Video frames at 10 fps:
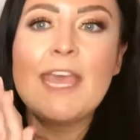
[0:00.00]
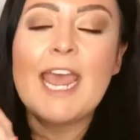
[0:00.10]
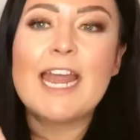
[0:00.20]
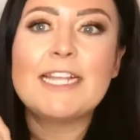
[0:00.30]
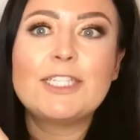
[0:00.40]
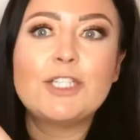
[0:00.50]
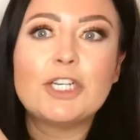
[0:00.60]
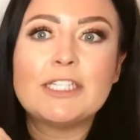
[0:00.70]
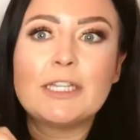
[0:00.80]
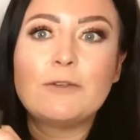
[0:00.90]
And this is a
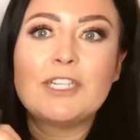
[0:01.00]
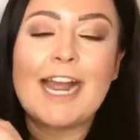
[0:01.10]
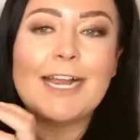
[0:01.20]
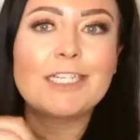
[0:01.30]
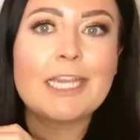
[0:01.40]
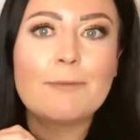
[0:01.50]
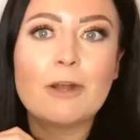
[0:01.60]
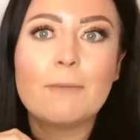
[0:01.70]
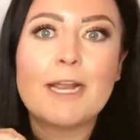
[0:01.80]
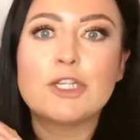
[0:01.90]
good solution. I actually keep it in
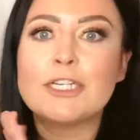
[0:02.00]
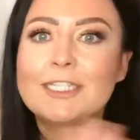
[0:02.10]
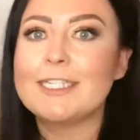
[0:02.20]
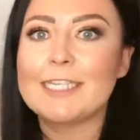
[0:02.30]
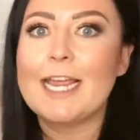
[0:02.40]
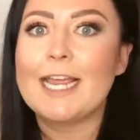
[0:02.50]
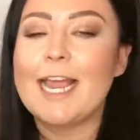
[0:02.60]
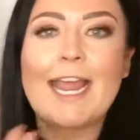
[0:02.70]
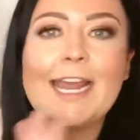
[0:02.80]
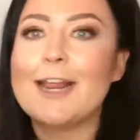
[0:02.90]
our pantry just because I, I
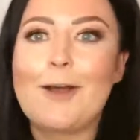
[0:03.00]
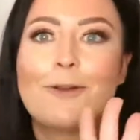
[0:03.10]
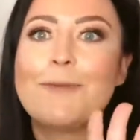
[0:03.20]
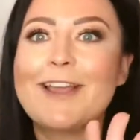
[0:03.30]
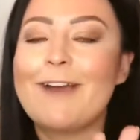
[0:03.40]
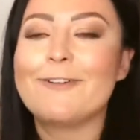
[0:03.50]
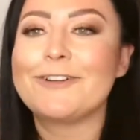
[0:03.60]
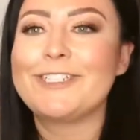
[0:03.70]
hate it out on my counter.